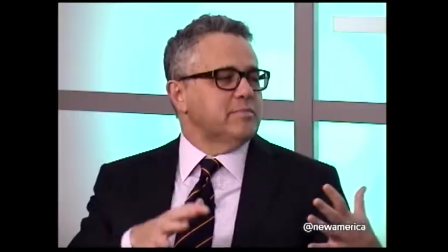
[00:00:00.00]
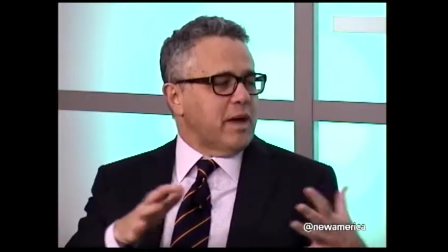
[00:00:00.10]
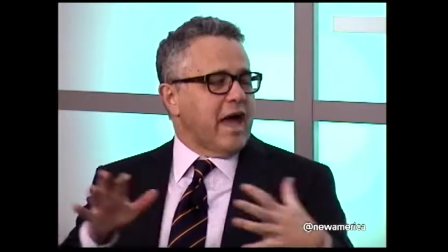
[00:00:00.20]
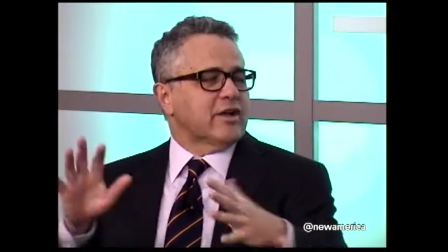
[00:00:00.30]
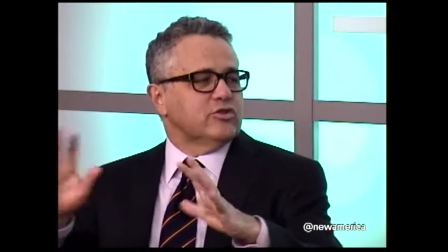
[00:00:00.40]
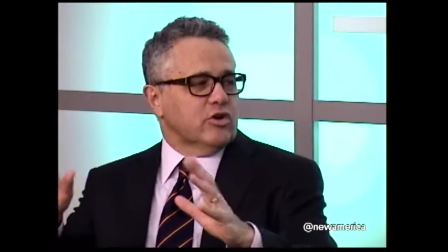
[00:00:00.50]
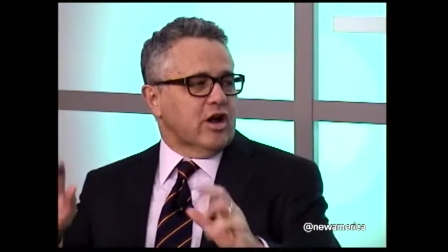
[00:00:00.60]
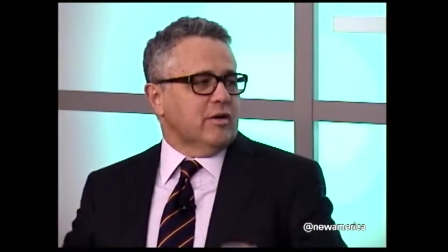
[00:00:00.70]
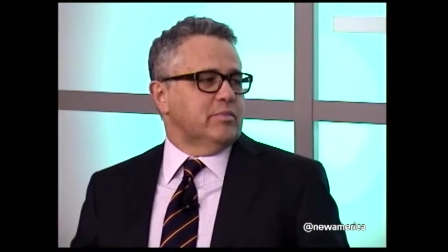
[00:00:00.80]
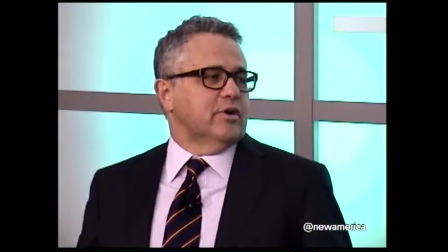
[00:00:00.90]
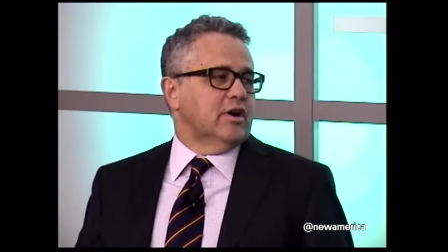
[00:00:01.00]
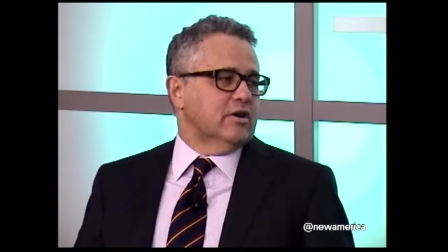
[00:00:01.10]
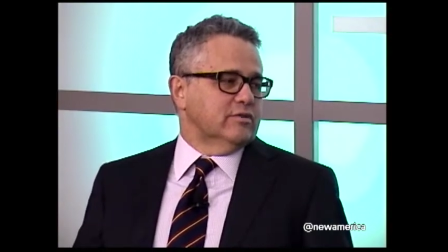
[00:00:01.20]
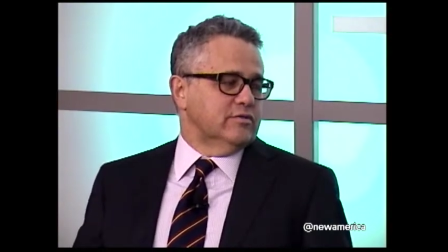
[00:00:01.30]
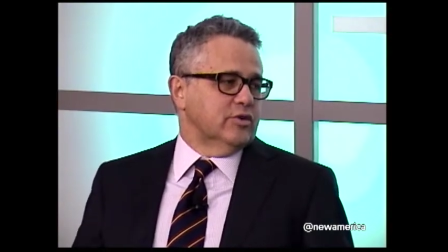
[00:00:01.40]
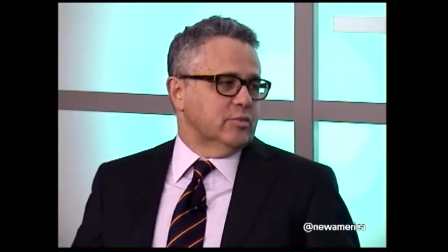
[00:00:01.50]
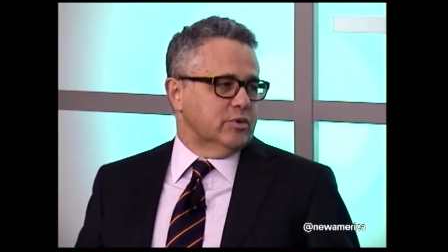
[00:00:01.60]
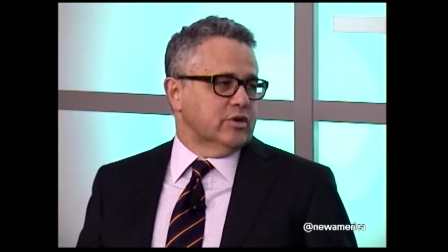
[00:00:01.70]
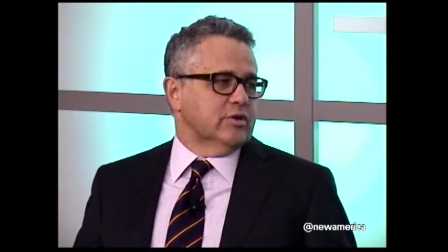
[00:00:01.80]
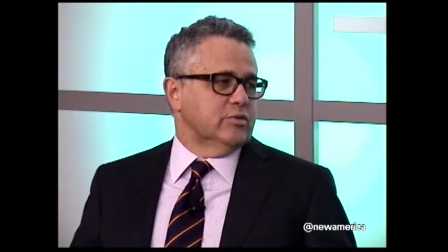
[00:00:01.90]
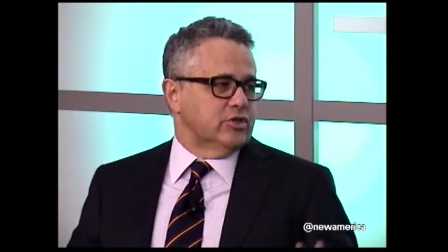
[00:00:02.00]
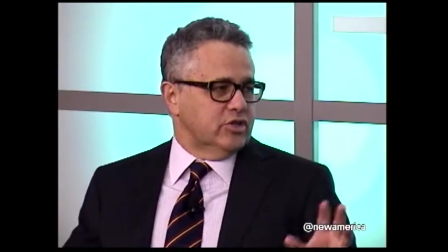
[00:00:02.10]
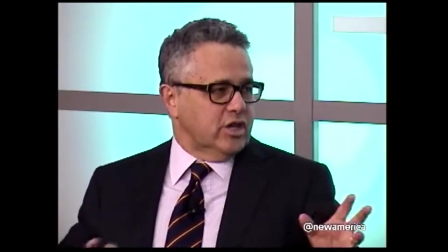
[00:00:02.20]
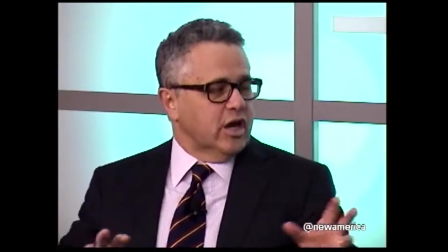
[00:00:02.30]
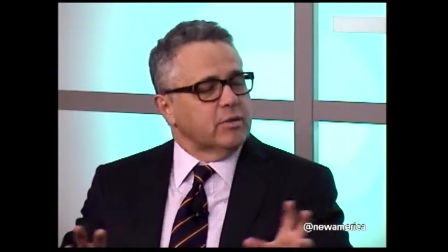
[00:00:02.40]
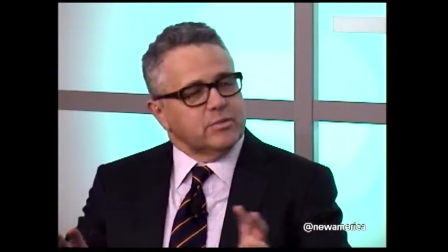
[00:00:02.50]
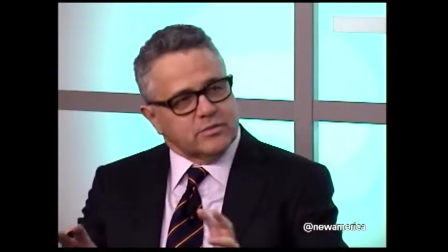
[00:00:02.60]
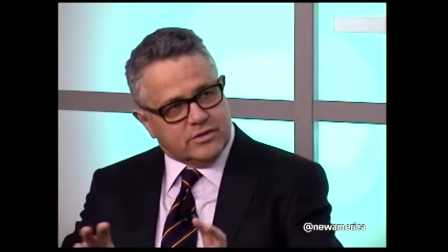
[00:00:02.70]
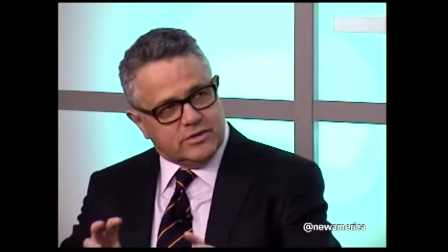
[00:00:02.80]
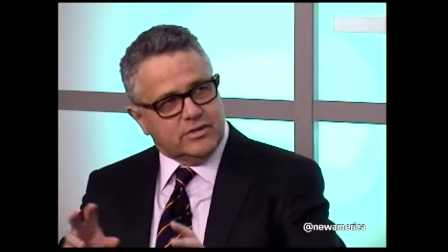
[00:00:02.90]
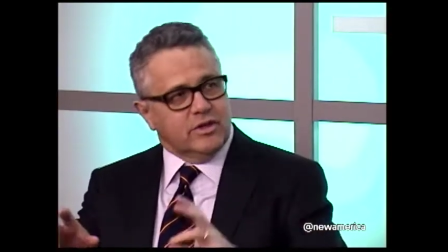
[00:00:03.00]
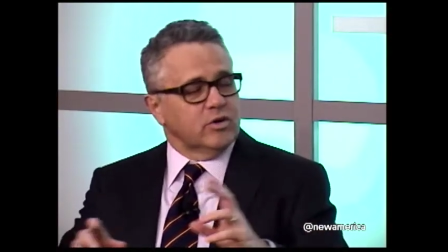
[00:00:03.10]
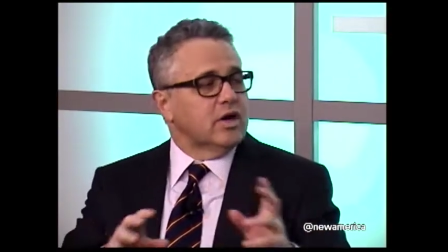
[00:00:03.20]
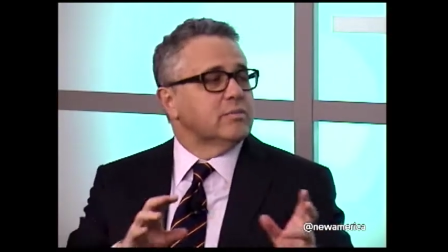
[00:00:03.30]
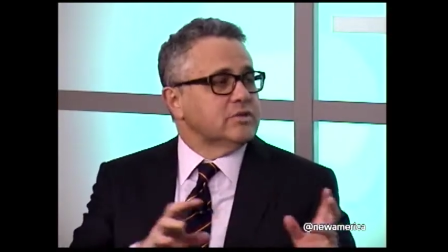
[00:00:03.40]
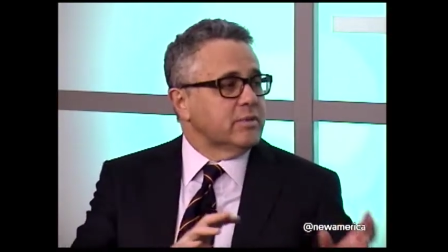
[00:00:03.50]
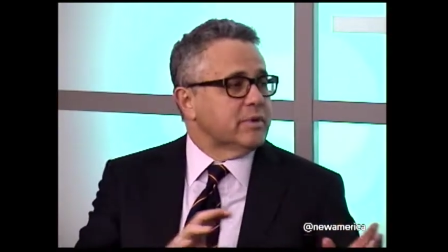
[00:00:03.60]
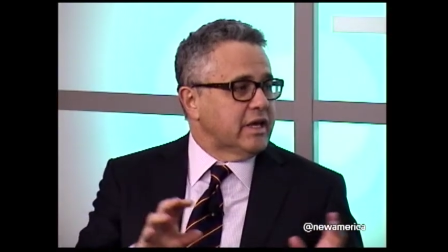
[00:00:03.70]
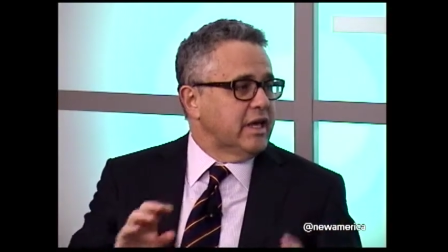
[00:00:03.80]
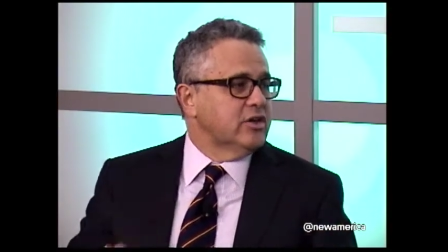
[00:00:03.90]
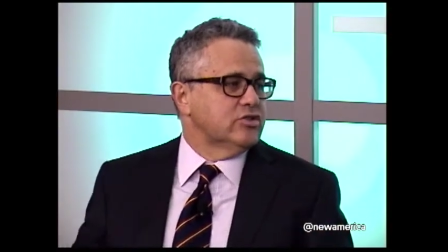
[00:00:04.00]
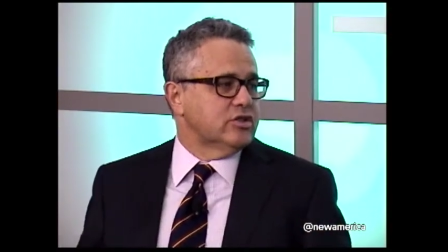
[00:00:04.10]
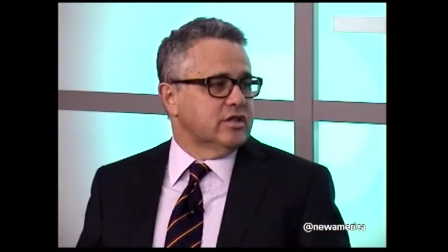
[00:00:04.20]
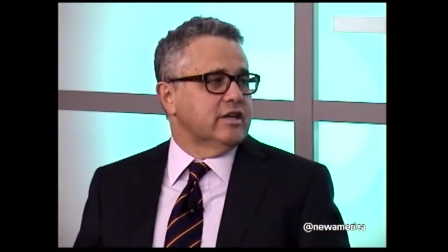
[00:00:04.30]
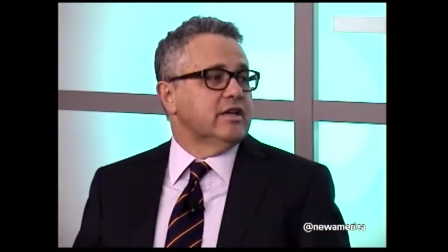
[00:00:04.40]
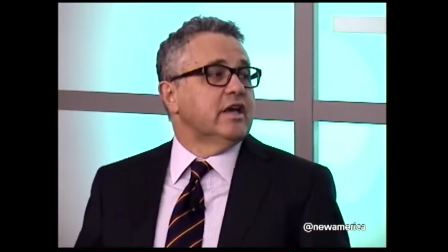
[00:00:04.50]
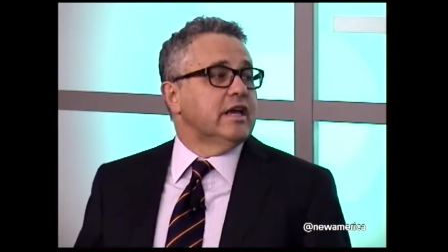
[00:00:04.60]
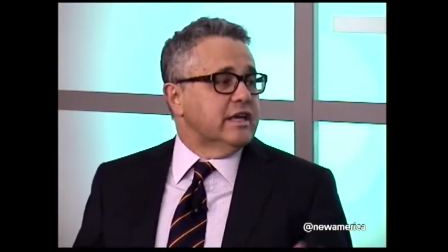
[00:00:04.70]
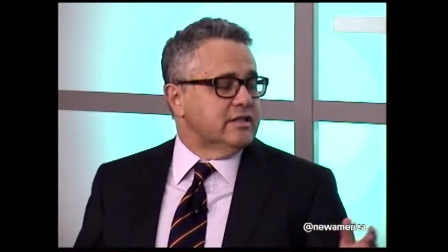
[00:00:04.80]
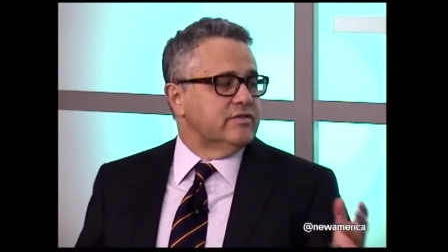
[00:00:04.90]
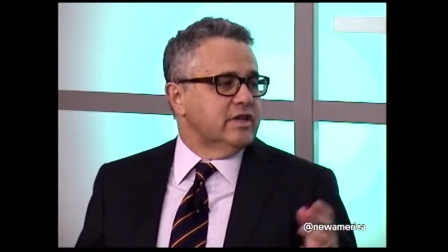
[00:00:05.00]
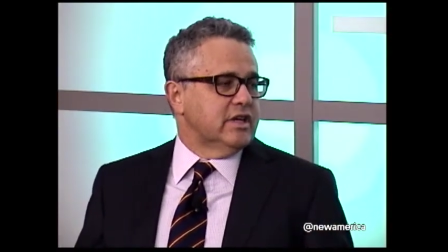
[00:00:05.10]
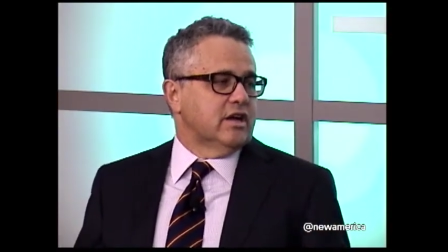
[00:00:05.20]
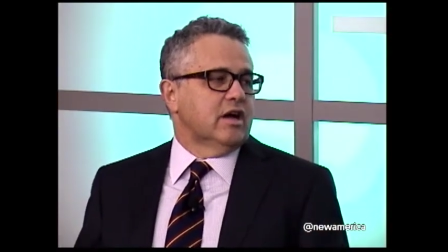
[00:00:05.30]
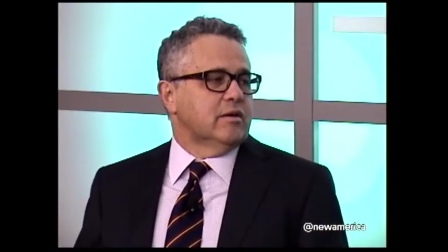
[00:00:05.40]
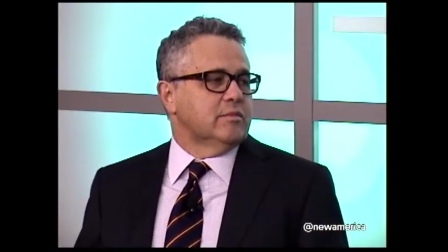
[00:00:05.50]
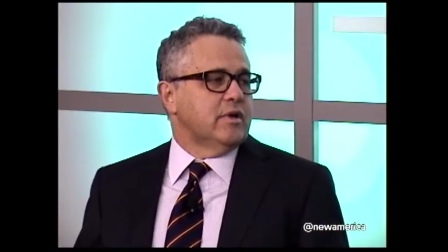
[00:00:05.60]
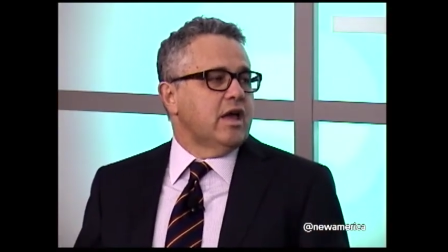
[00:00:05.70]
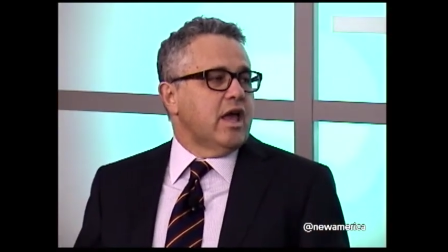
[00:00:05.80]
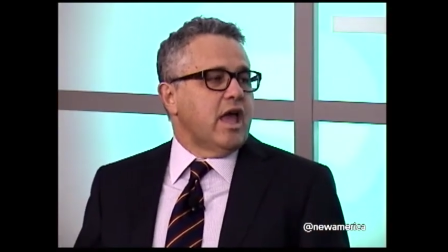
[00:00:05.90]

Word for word: backdrop of your book, which comes, you know, comes up occasionally, is Vietnam. Yep.